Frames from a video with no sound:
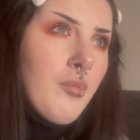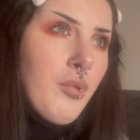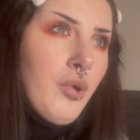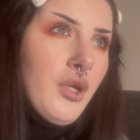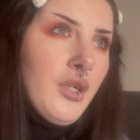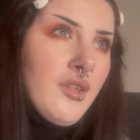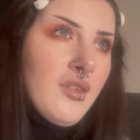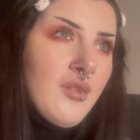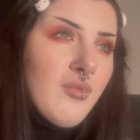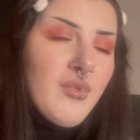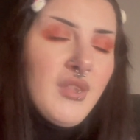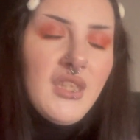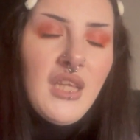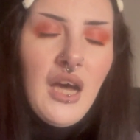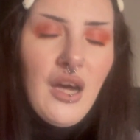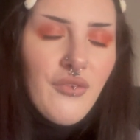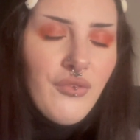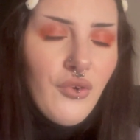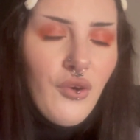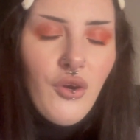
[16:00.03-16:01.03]
putting some
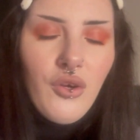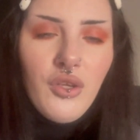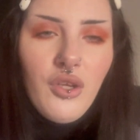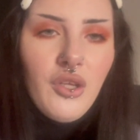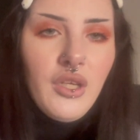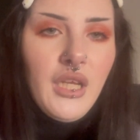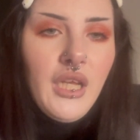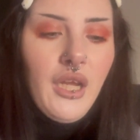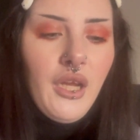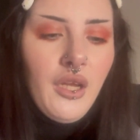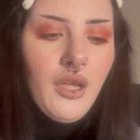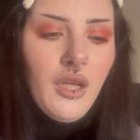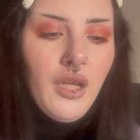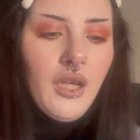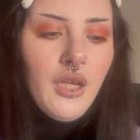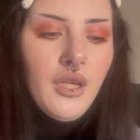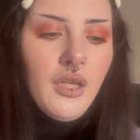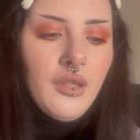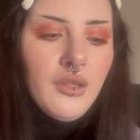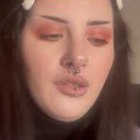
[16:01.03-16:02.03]
Savlon on it,
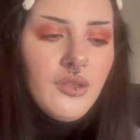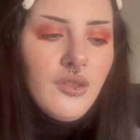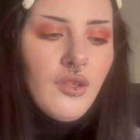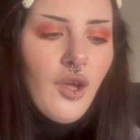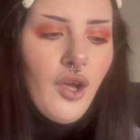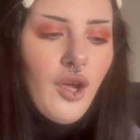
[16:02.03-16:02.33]
and